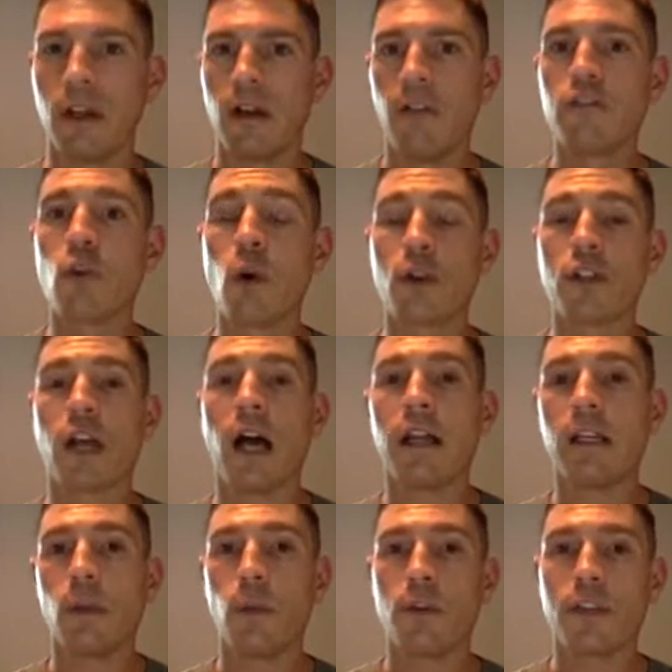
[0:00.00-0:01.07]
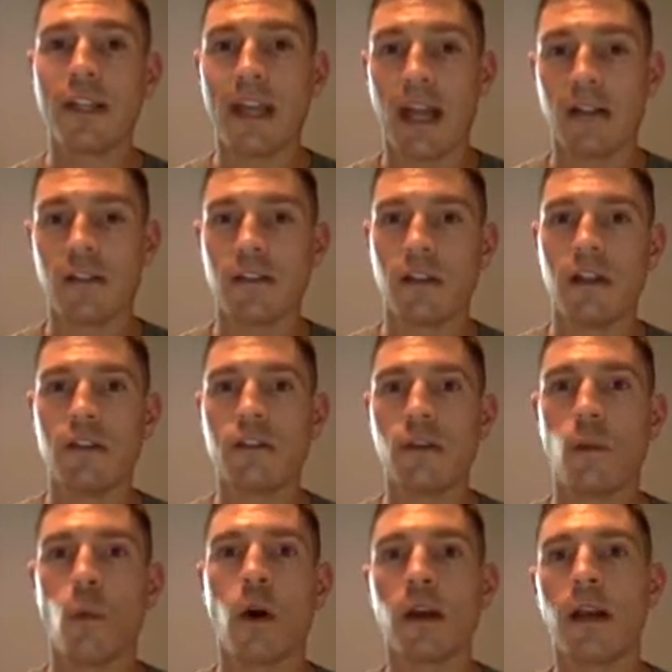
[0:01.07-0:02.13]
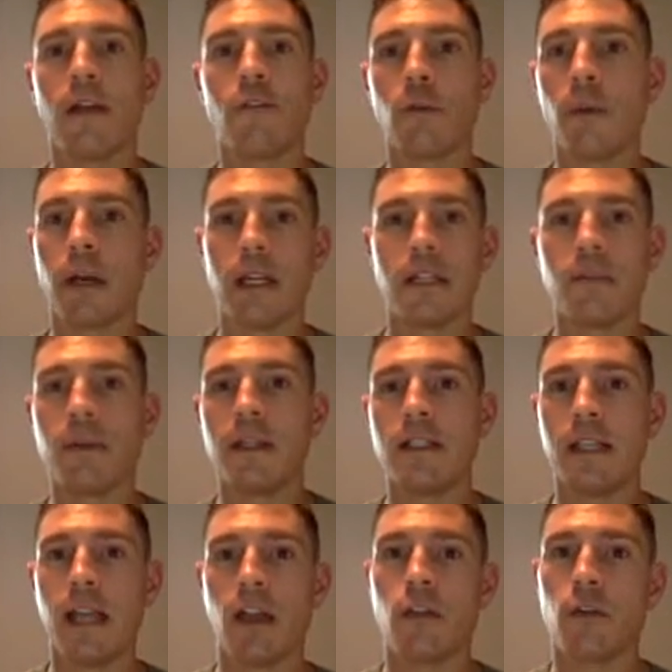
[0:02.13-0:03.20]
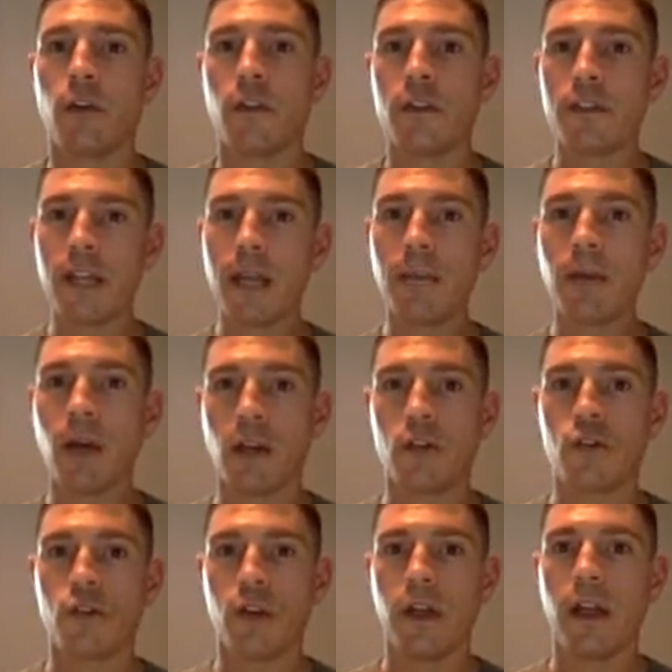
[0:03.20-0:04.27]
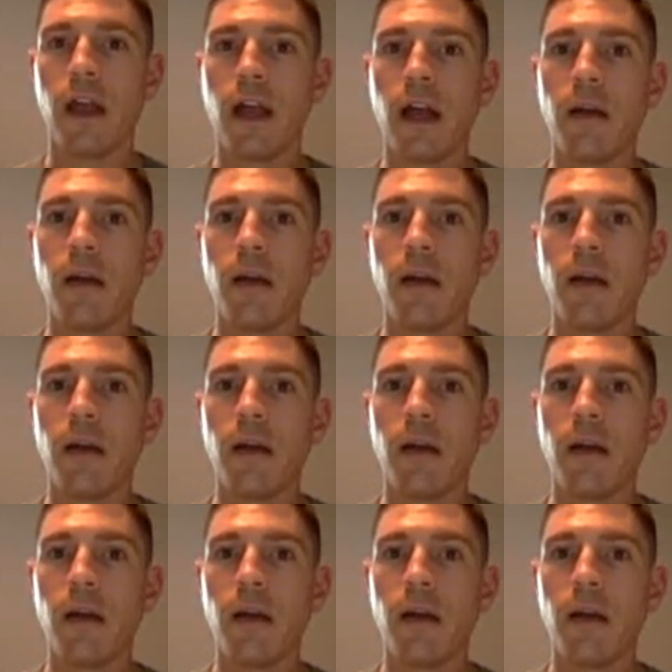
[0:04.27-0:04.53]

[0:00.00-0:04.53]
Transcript: Of course, Gandhi was against this and wanted everybody to be together in the same country,